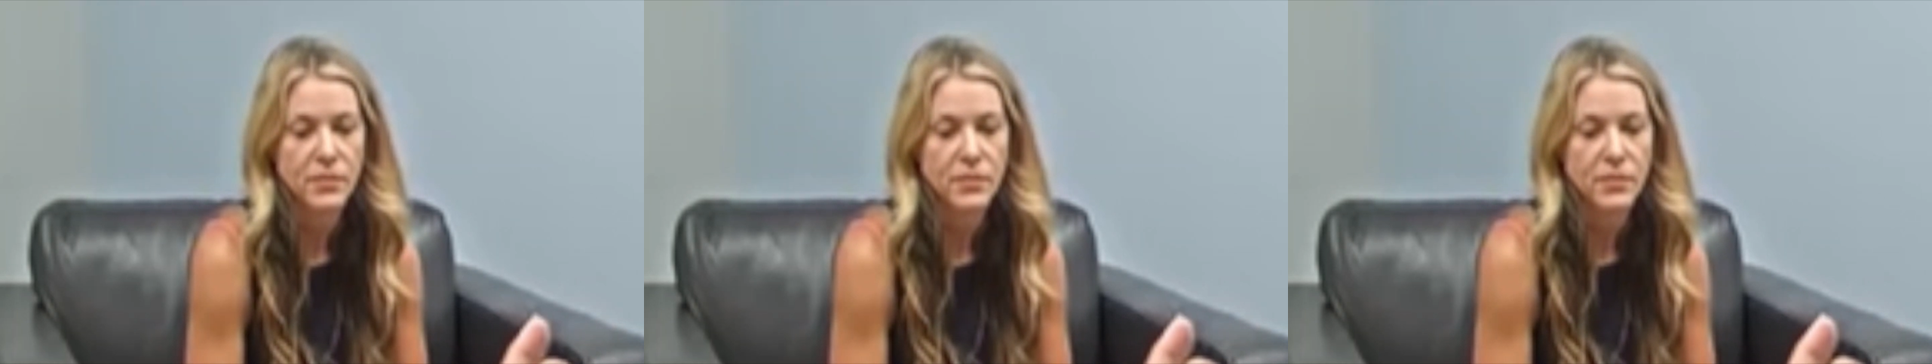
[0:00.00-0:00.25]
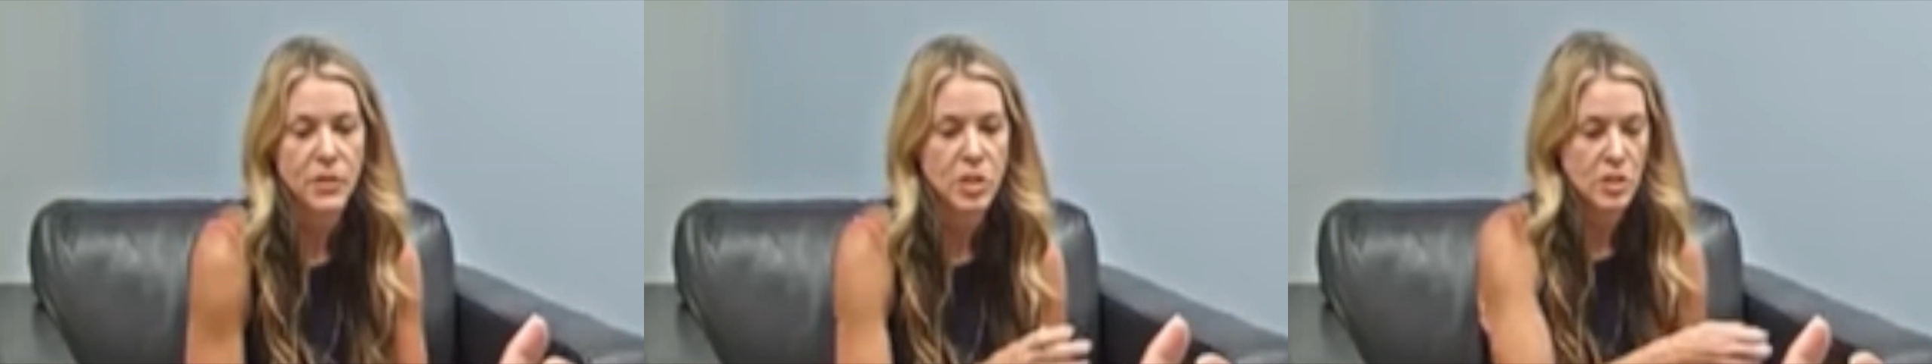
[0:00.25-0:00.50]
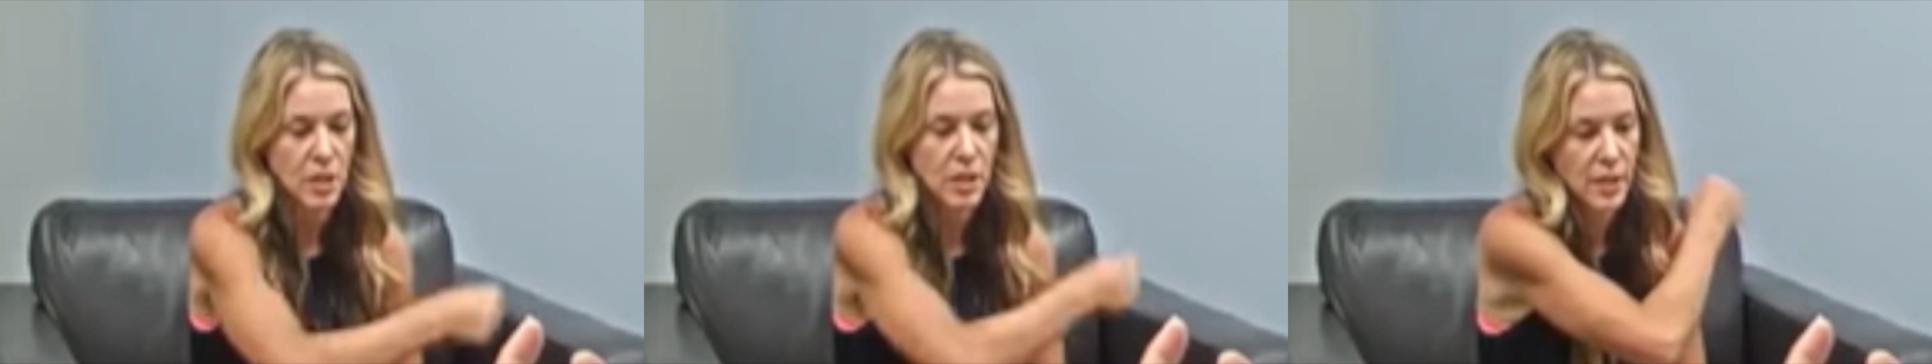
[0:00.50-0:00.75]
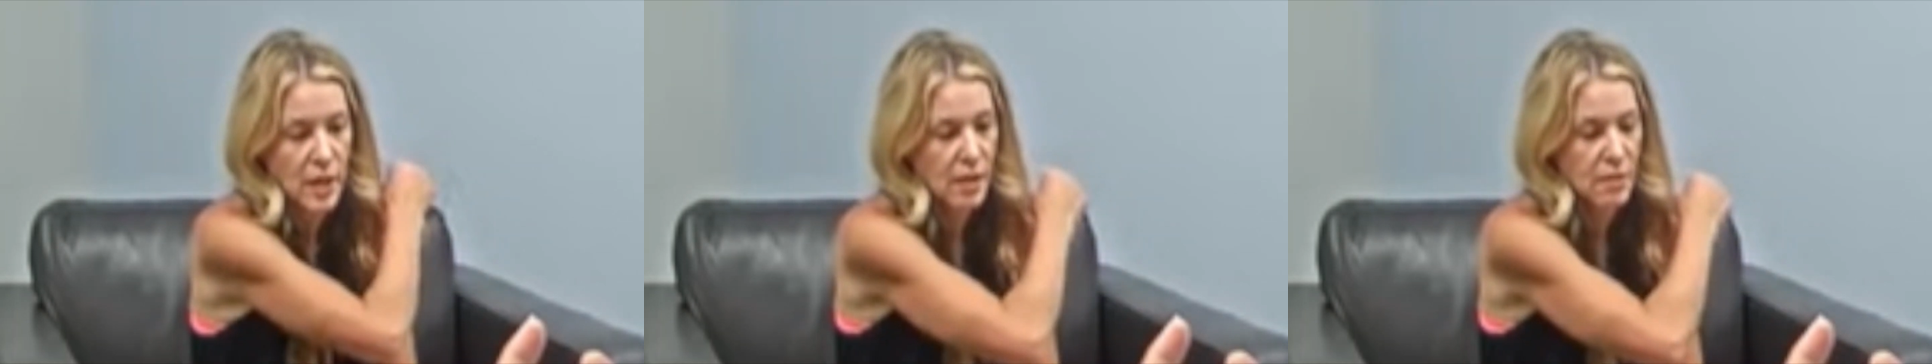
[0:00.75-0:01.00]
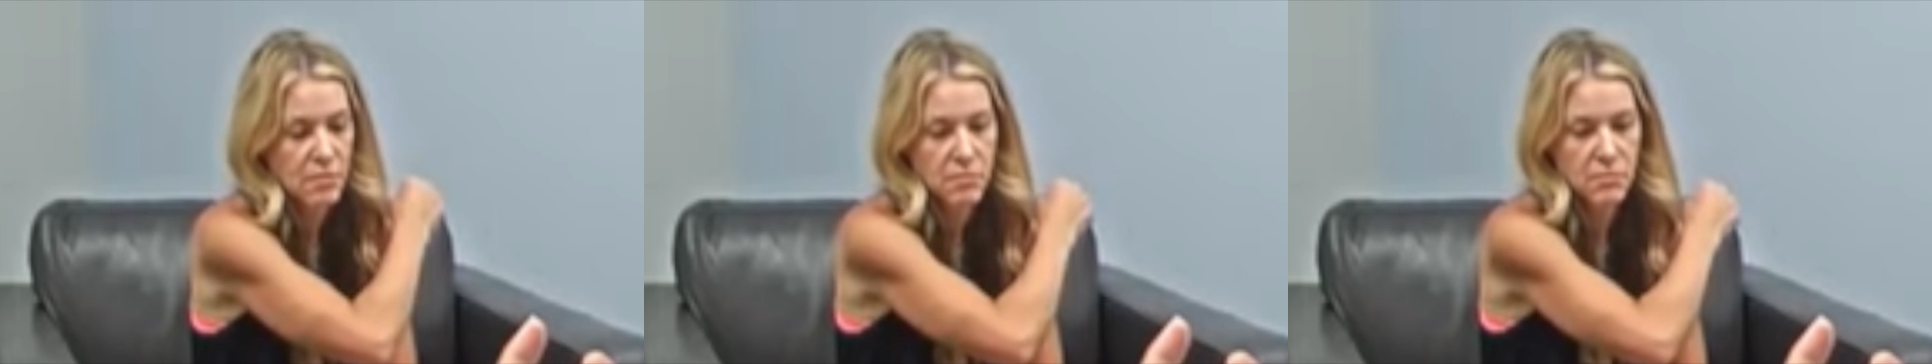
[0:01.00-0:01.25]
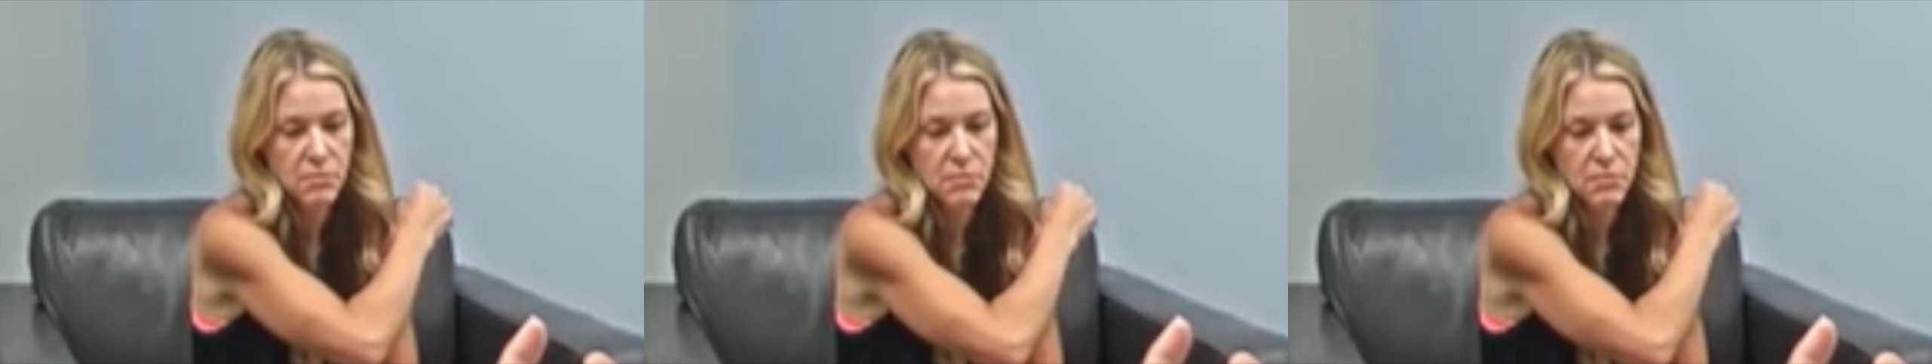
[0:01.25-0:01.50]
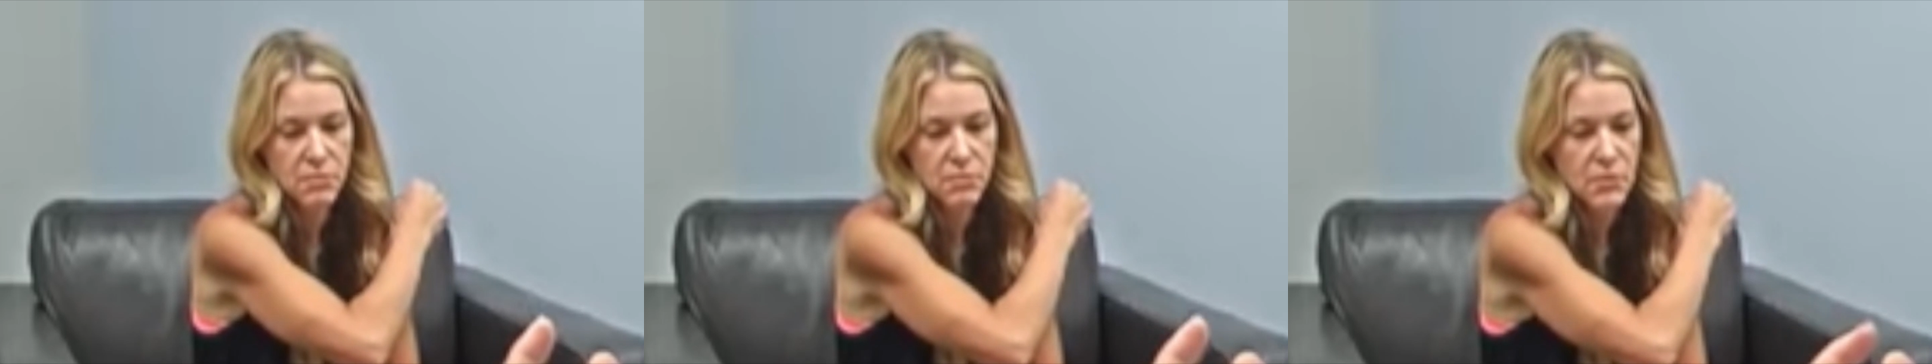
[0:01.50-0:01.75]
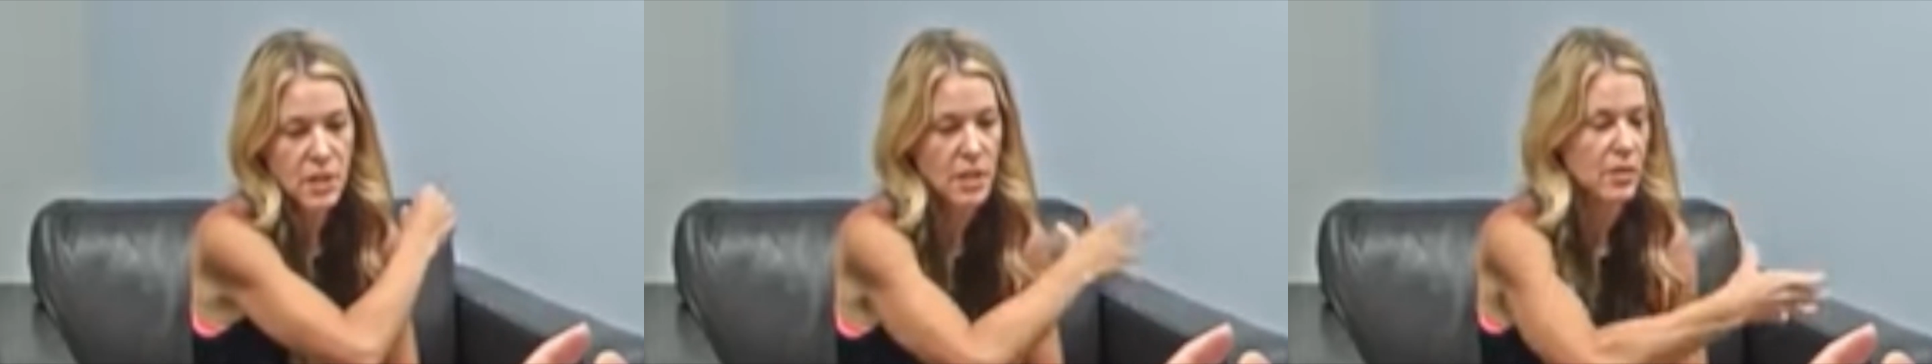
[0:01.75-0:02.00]
Just like that,
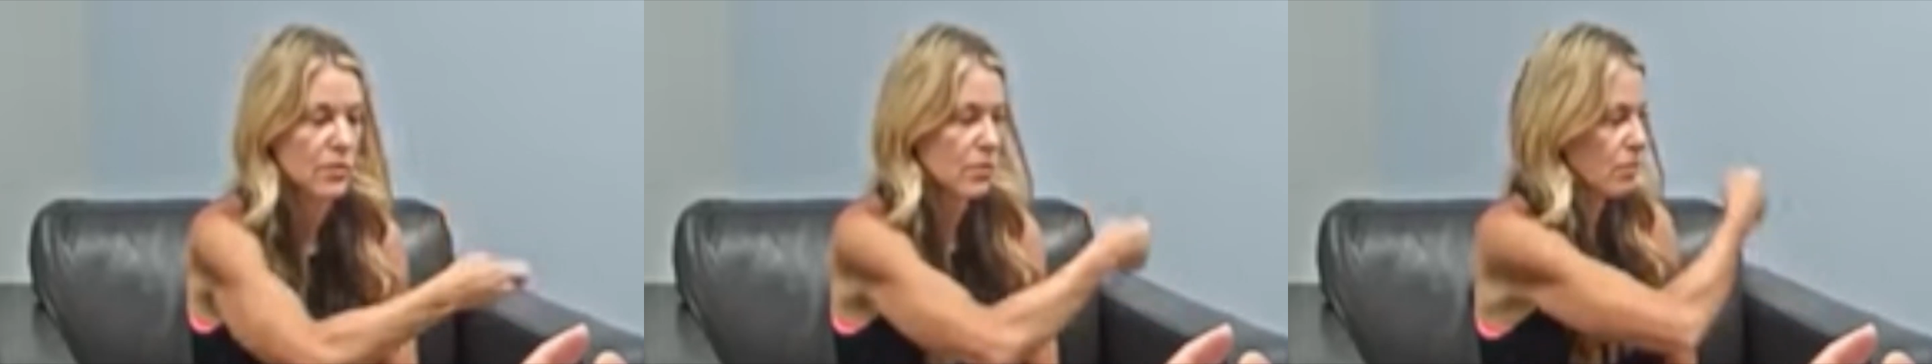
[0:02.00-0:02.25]
like